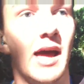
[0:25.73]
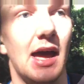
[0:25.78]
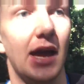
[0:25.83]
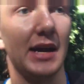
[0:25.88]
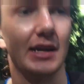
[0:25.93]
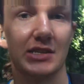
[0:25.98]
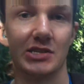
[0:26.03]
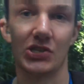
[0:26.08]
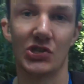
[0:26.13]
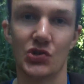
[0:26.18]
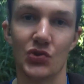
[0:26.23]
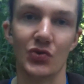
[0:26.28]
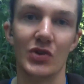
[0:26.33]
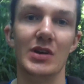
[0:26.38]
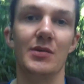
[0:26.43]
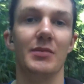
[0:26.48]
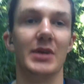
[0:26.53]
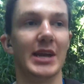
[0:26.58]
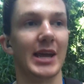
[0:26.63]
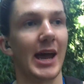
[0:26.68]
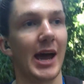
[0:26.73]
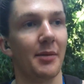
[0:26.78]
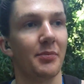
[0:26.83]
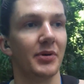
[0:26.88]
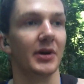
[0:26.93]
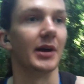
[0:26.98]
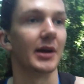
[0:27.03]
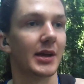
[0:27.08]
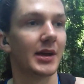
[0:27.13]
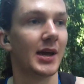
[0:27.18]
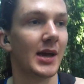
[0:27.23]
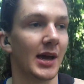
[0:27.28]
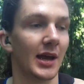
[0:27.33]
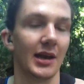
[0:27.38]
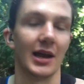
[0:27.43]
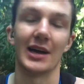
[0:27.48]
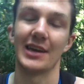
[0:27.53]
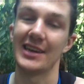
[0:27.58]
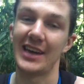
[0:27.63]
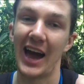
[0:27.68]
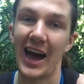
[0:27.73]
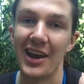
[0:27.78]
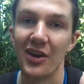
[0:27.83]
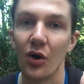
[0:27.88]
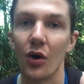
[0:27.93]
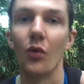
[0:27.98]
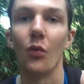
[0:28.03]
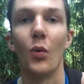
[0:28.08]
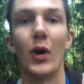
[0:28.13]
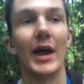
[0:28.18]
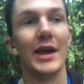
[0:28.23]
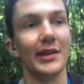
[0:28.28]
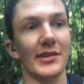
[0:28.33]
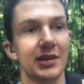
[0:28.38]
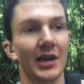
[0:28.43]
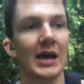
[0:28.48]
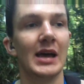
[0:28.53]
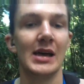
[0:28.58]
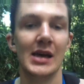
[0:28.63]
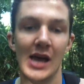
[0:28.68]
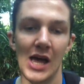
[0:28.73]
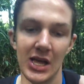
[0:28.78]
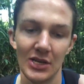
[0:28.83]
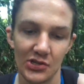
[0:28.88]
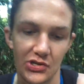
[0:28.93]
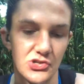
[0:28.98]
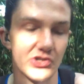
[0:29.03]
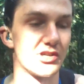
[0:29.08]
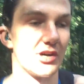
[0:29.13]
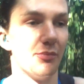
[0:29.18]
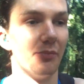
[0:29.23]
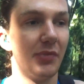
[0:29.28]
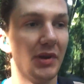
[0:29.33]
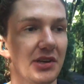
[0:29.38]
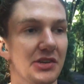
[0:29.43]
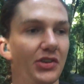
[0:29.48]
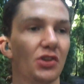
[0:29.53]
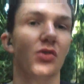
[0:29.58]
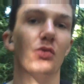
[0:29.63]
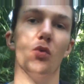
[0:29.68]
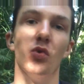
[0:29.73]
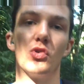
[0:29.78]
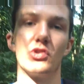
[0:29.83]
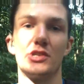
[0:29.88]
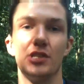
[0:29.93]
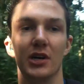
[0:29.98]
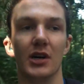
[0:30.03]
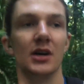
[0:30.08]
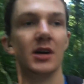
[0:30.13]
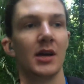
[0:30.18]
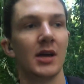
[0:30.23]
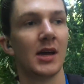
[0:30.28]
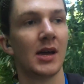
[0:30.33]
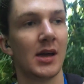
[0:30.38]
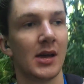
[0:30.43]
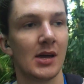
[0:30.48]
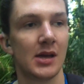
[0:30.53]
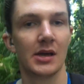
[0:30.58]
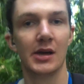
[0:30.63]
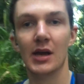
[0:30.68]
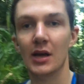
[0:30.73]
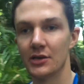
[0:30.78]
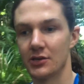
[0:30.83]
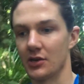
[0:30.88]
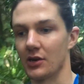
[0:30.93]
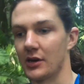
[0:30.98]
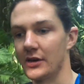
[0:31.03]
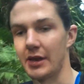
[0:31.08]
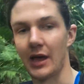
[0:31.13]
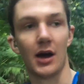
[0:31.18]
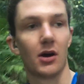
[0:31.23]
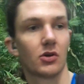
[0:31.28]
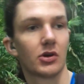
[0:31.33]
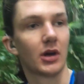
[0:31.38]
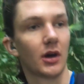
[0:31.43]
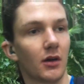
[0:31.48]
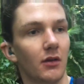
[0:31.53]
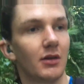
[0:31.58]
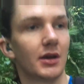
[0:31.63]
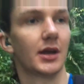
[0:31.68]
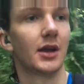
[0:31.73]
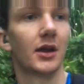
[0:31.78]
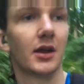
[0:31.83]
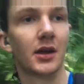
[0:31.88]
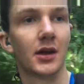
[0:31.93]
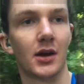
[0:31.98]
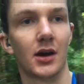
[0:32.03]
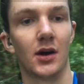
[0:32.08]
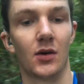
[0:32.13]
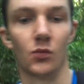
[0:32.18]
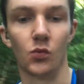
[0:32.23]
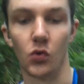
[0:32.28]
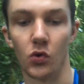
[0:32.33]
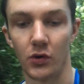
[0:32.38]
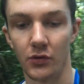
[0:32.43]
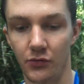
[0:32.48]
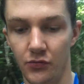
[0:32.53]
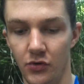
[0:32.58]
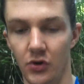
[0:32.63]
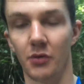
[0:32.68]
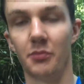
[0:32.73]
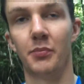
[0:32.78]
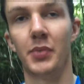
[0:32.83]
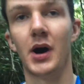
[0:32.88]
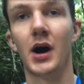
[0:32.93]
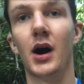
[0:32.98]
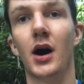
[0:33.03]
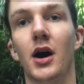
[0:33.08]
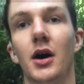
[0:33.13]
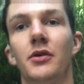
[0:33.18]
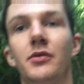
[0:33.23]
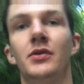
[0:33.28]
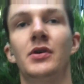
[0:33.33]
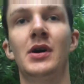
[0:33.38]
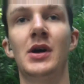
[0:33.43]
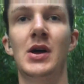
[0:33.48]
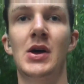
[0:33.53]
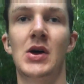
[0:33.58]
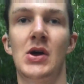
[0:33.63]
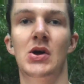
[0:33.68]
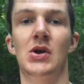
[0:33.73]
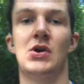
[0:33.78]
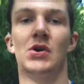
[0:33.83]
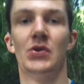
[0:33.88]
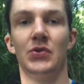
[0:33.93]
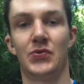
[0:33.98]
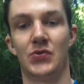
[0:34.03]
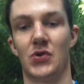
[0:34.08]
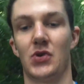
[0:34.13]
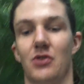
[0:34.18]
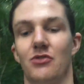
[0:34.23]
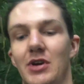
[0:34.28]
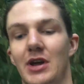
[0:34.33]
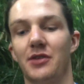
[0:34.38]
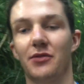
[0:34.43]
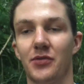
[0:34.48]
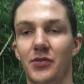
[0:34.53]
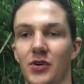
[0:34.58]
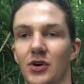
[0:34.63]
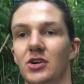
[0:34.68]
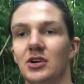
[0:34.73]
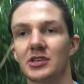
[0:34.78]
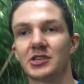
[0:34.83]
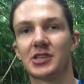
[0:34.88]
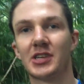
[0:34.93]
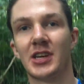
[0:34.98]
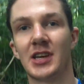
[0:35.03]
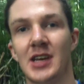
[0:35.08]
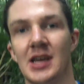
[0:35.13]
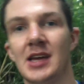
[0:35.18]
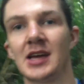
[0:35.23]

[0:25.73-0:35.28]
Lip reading: extremely epic and I cannot wait to jump into the water. So now currently I'm walking through a path through a rainforest,